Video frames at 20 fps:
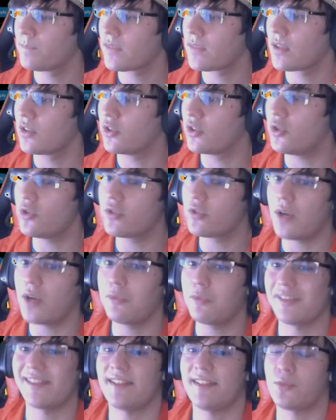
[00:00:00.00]
Goodra,
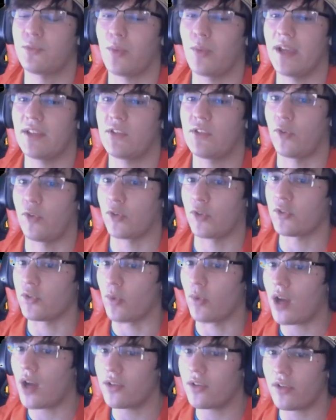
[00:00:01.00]
which swings for
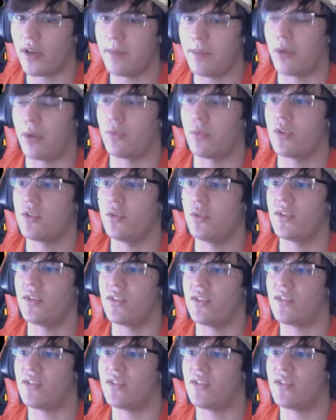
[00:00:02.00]
200 but reduces